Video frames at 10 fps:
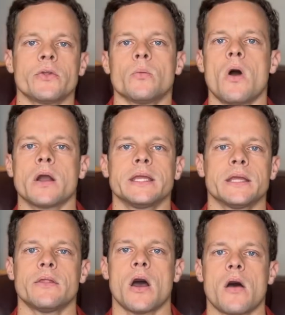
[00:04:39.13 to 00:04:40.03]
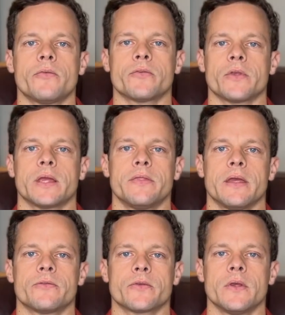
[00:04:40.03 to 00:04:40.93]
they're walking in the office like
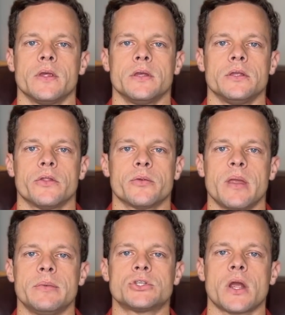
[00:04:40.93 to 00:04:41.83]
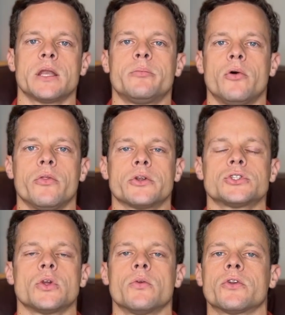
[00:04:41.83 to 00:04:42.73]
this. You know, they're maybe trying to pull their
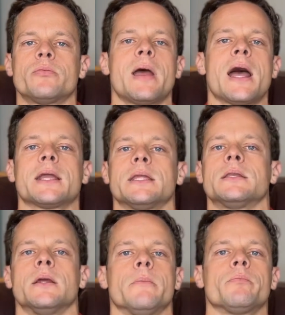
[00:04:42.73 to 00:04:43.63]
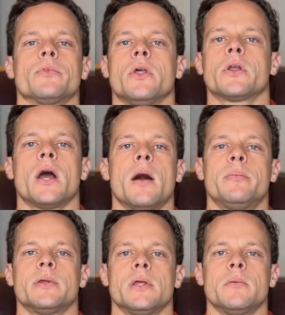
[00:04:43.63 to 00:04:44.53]
shoulders back and look
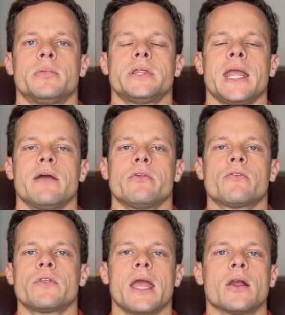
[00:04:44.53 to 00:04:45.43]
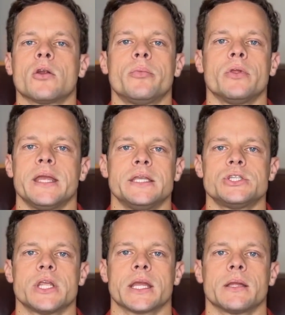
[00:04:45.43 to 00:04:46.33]
up, but they have this terrible
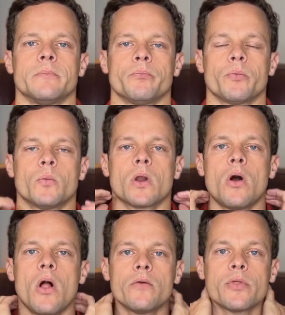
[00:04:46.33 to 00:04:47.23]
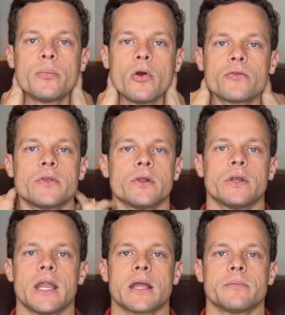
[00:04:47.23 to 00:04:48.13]
hinging where all of the
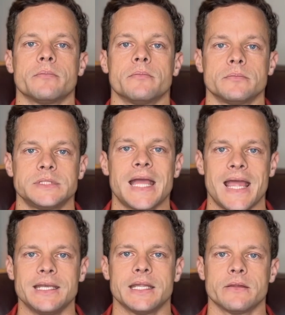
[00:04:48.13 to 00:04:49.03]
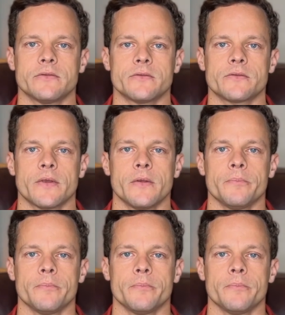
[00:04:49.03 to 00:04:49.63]
posterior neck tendons,